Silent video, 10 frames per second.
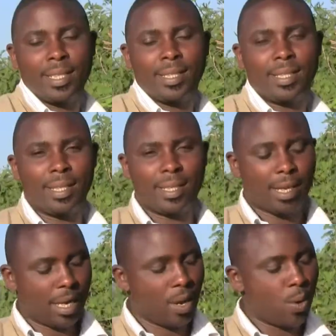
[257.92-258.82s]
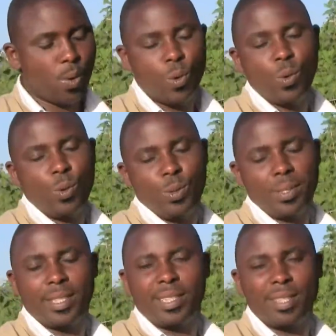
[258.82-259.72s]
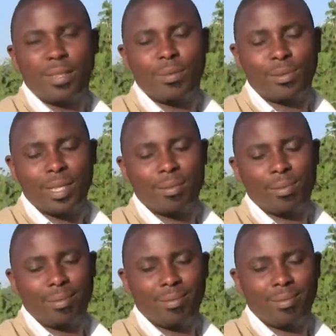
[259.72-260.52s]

is like a whole city of life.